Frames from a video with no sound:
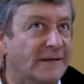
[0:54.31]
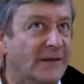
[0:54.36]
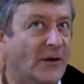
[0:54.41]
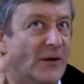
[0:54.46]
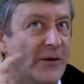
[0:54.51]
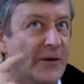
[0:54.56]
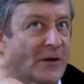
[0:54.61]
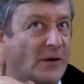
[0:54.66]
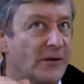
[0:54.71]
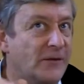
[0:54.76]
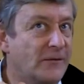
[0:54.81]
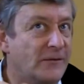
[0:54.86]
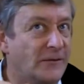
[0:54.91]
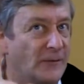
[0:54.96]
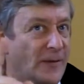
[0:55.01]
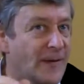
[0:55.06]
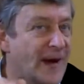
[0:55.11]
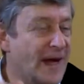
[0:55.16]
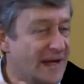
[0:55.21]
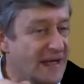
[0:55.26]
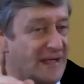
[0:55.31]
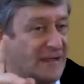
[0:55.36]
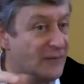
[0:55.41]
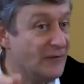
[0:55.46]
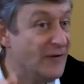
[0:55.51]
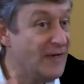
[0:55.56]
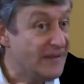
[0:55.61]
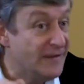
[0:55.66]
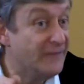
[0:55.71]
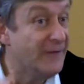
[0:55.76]
although we might need to
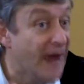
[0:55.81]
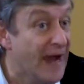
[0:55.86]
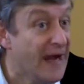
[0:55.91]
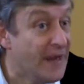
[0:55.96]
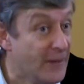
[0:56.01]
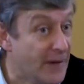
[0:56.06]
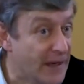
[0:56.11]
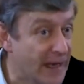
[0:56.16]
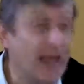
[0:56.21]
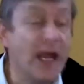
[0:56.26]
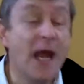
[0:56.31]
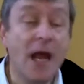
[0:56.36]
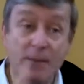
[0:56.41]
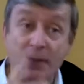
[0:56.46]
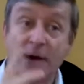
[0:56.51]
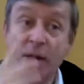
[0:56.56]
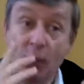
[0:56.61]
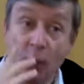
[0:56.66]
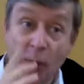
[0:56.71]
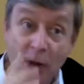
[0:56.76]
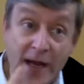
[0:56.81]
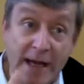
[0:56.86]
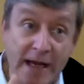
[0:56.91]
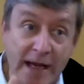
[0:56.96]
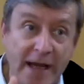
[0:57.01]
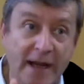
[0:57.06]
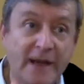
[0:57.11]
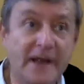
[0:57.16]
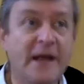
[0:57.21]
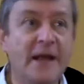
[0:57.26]
redefine winning, but
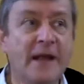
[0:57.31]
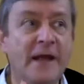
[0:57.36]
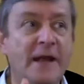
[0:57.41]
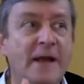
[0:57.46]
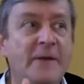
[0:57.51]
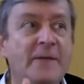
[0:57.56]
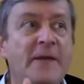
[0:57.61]
winning,